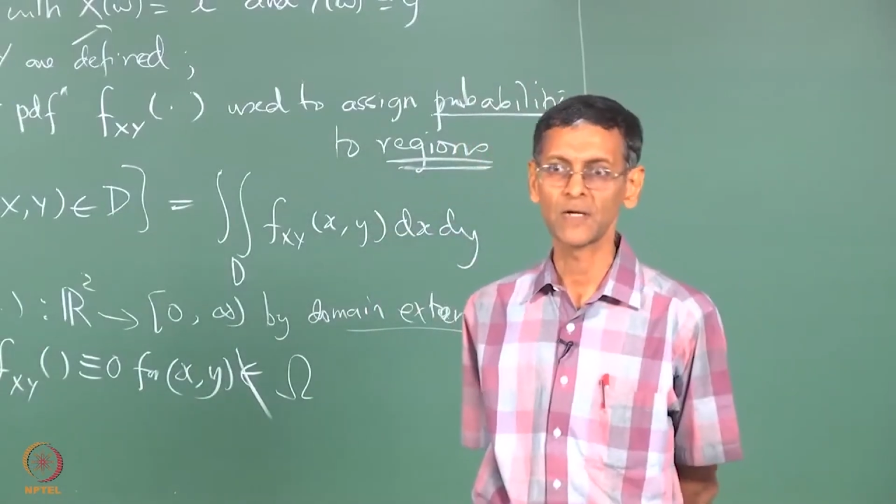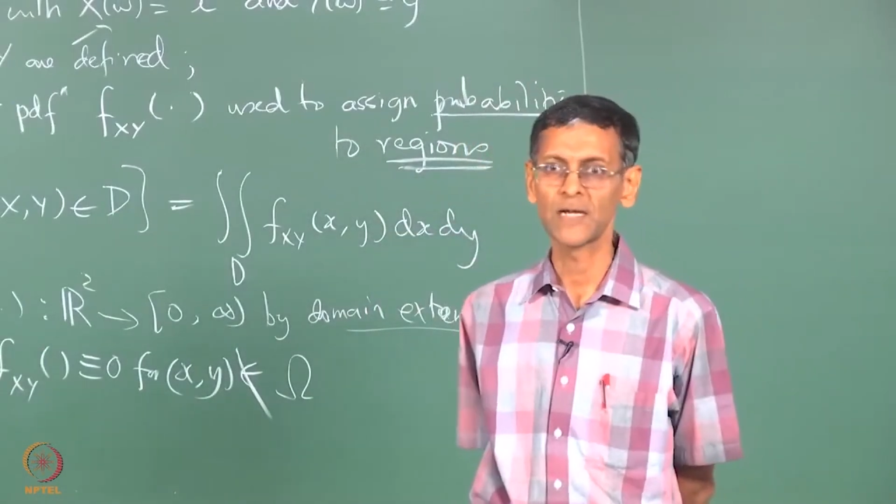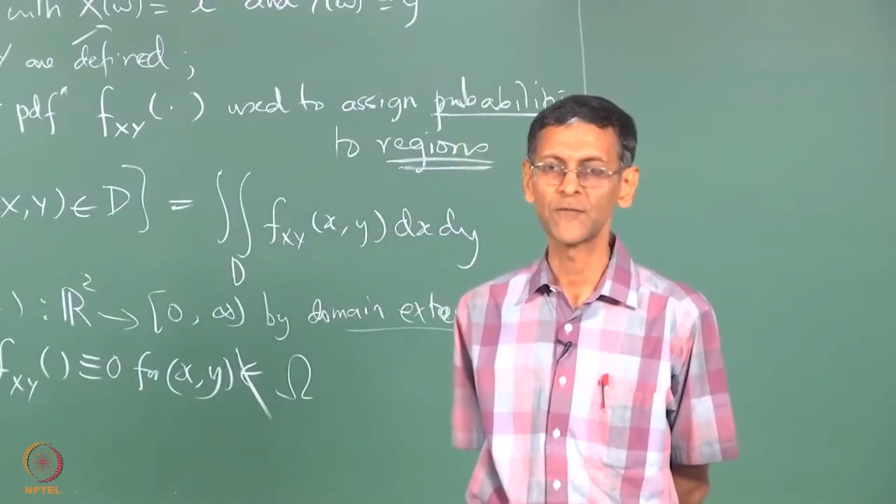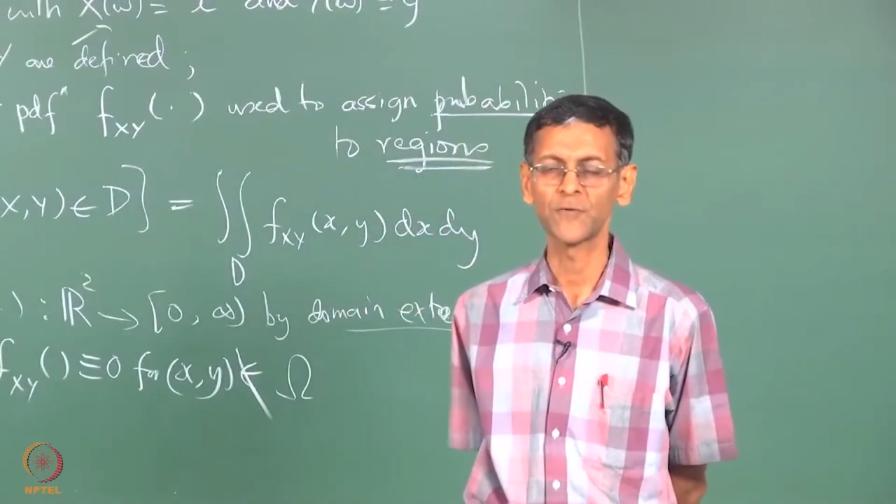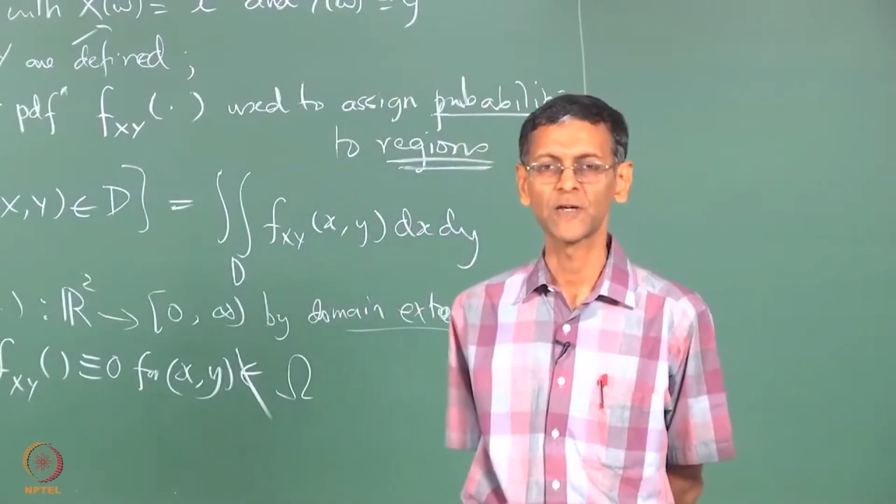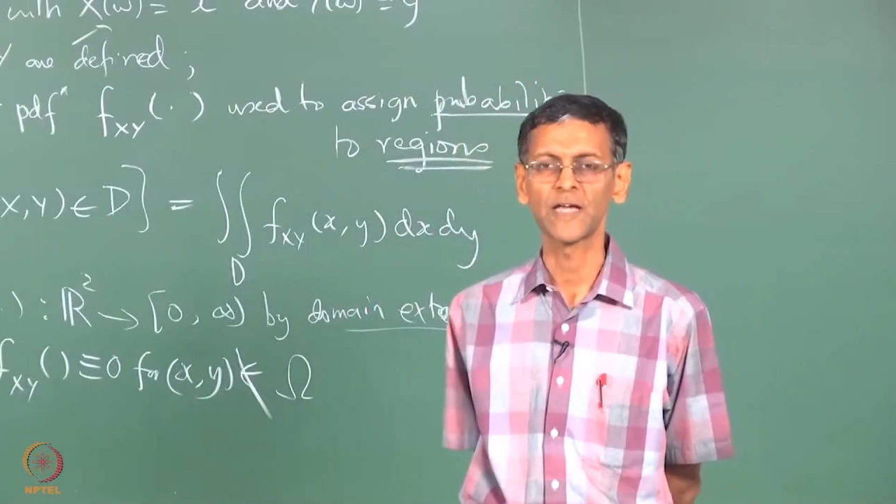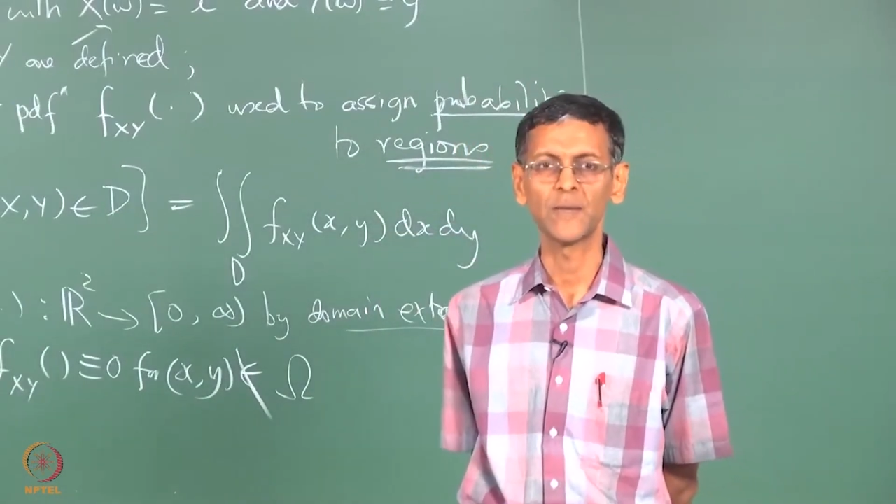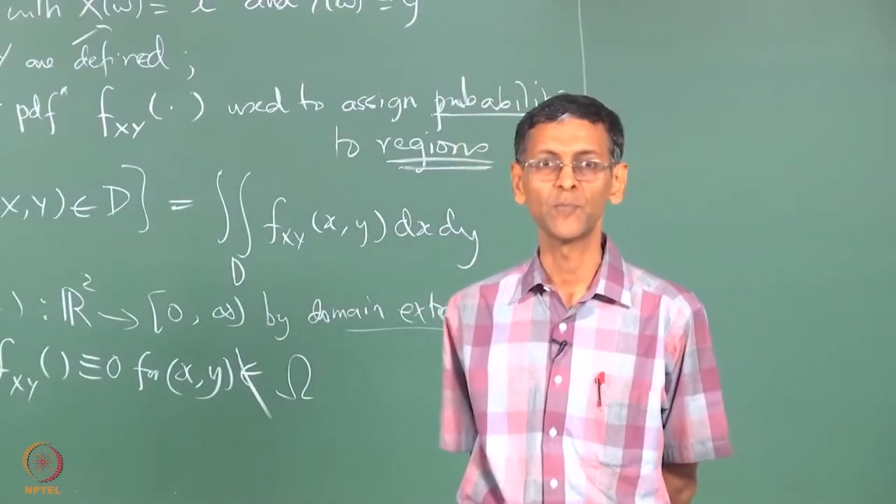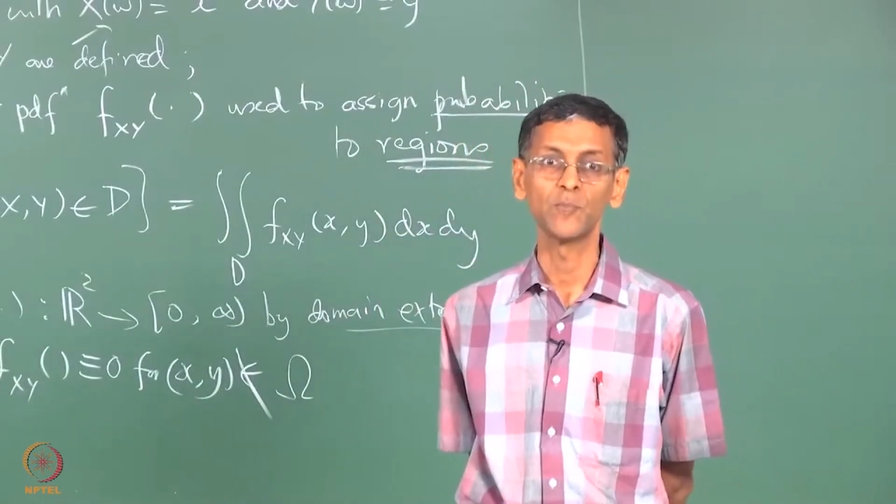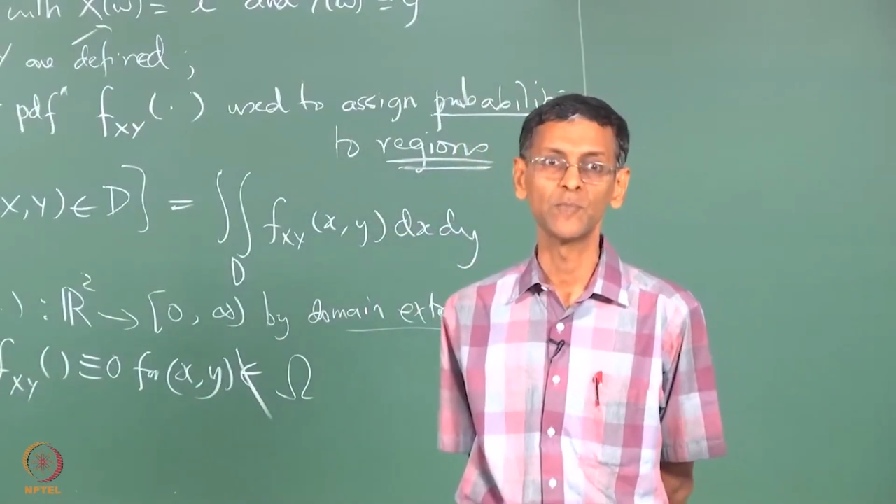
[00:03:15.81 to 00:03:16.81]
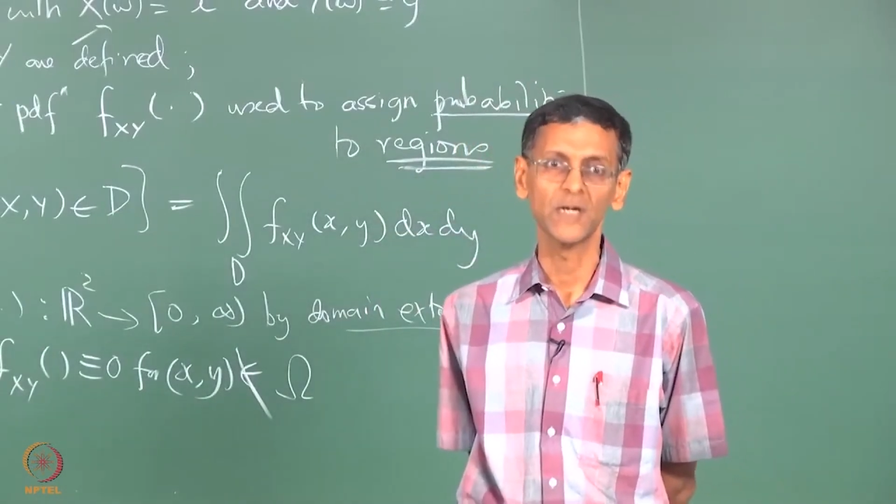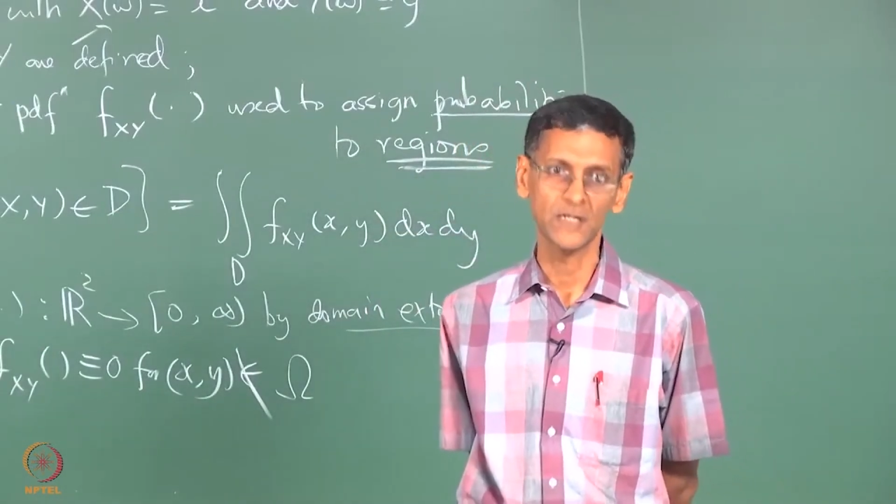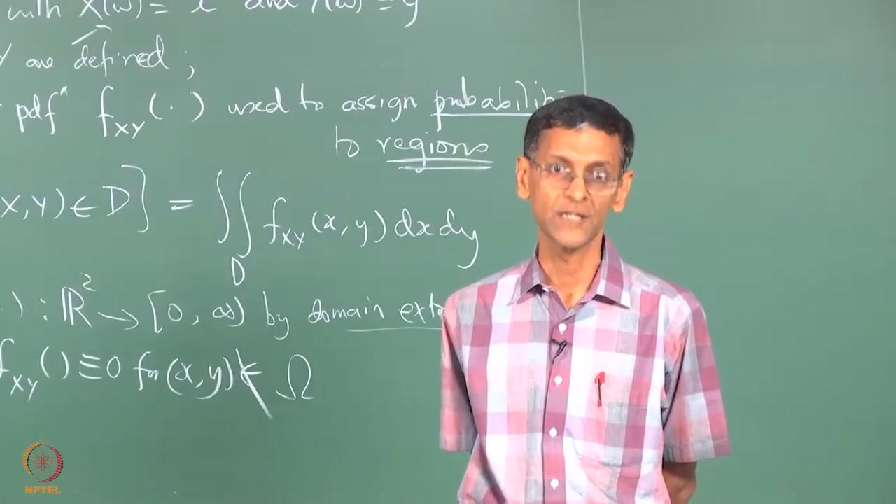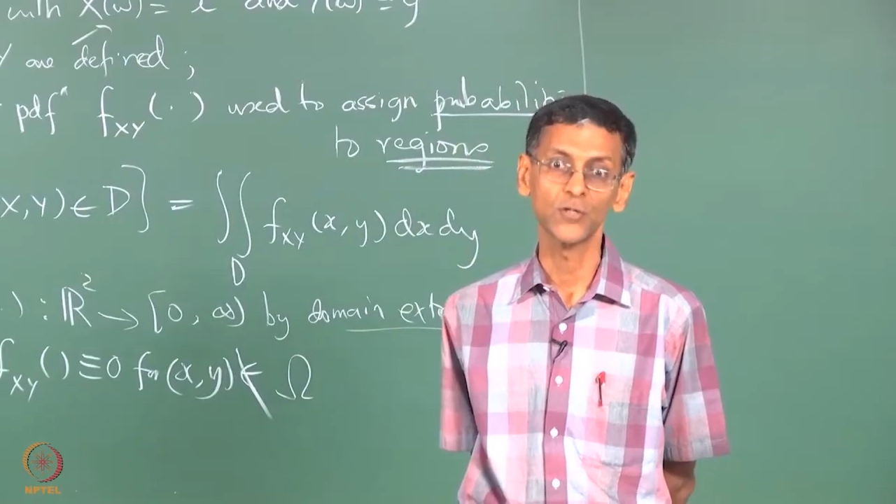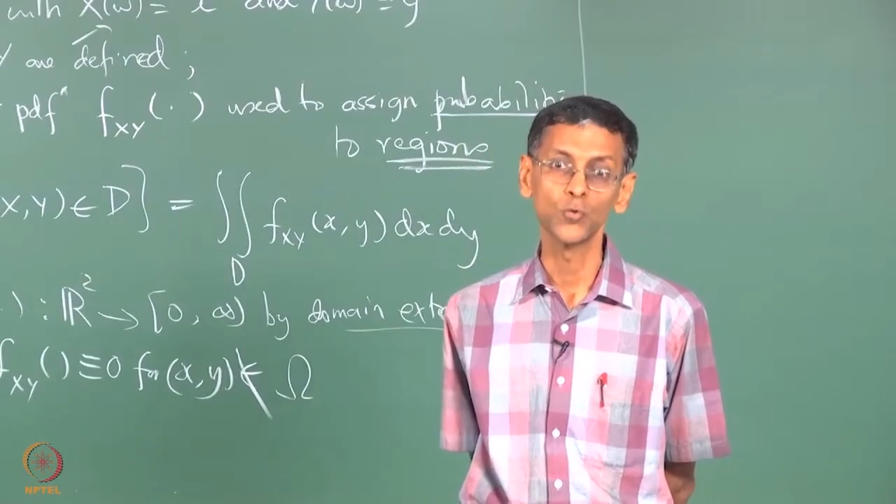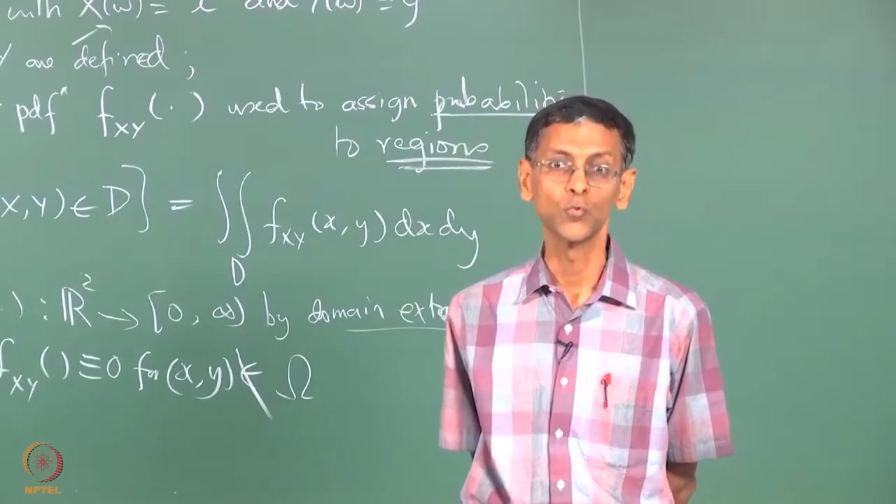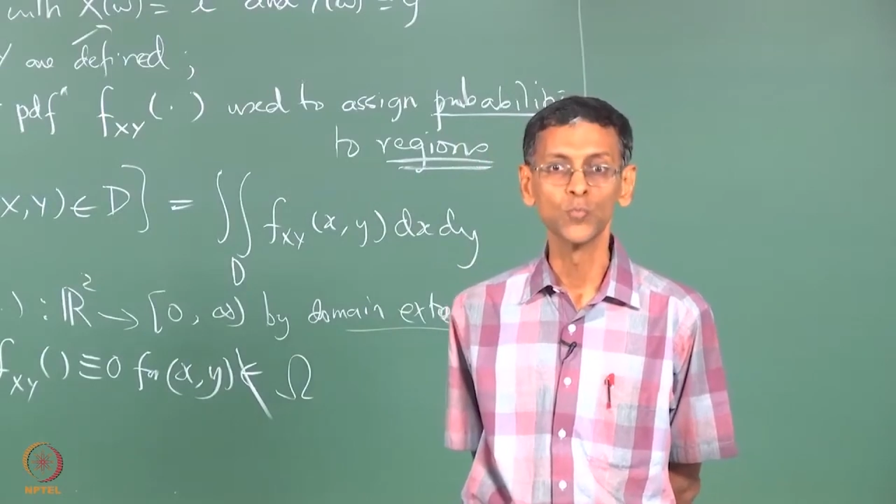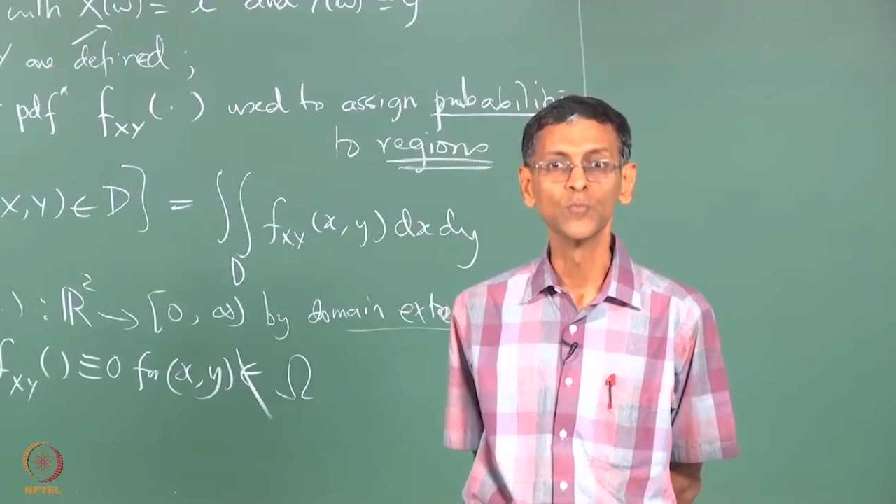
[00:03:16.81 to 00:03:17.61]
k for k bigger than 2,